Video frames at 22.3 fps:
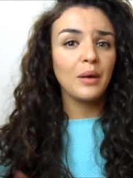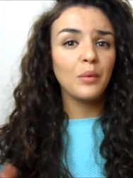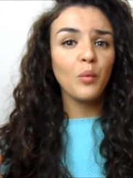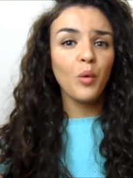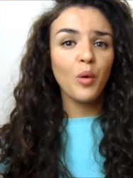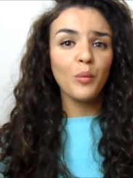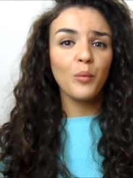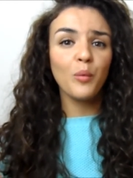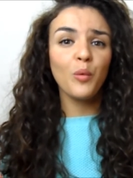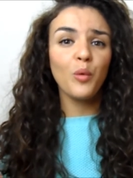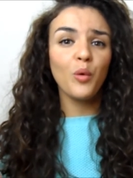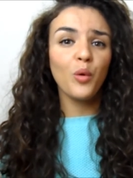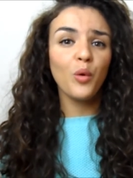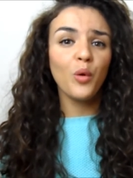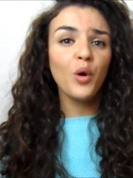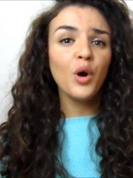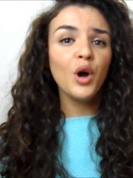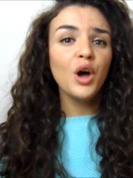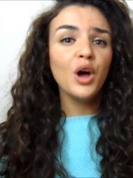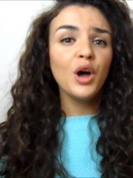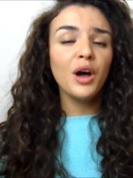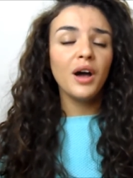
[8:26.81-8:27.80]
And what
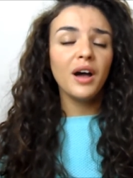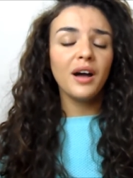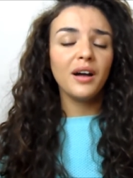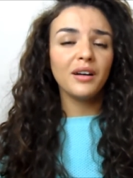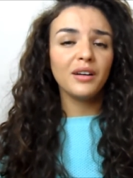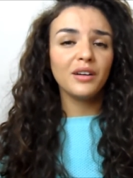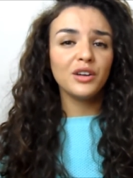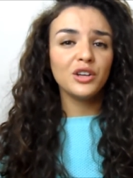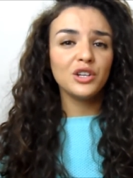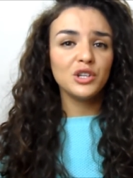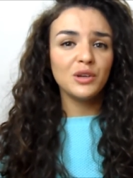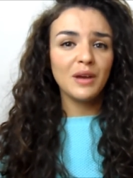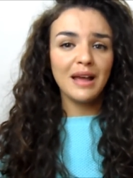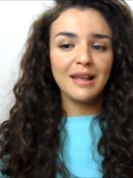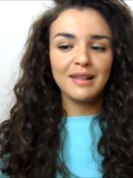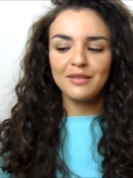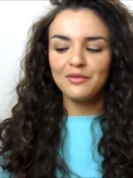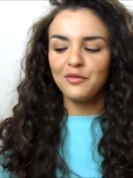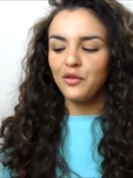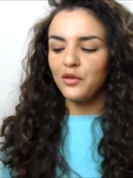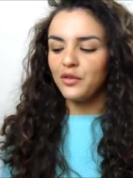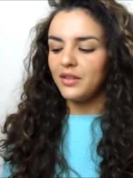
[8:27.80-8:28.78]
more could you
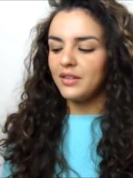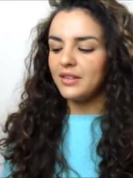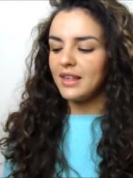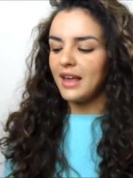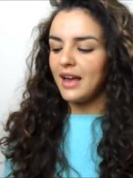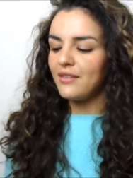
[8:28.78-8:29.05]
ask for than